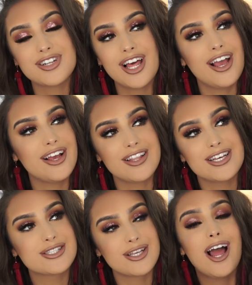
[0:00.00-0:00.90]
Like,
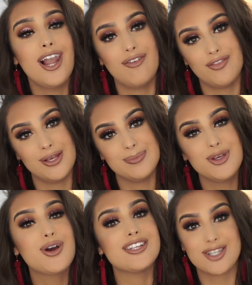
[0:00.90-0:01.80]
that's, I love them.
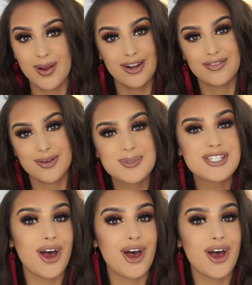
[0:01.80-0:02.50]
You guys know I love them.